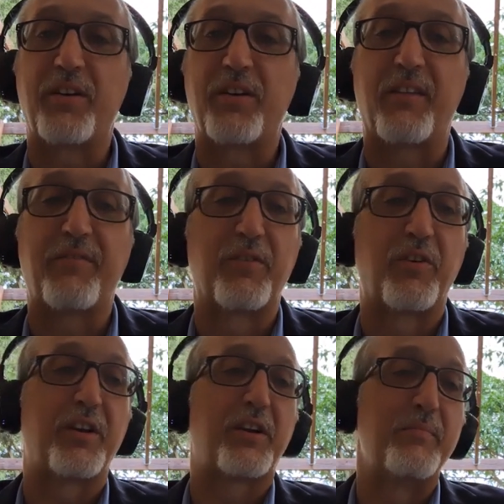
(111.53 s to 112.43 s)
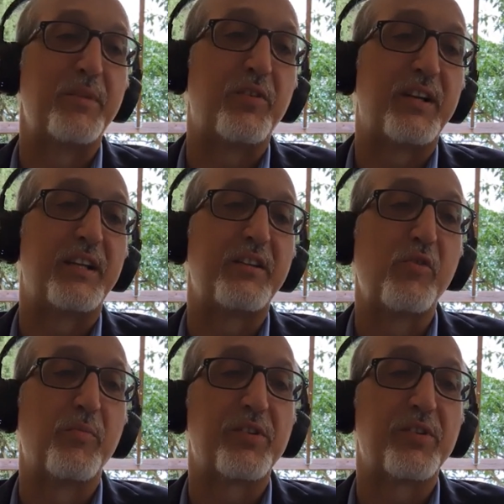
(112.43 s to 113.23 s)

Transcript: broader South Florida community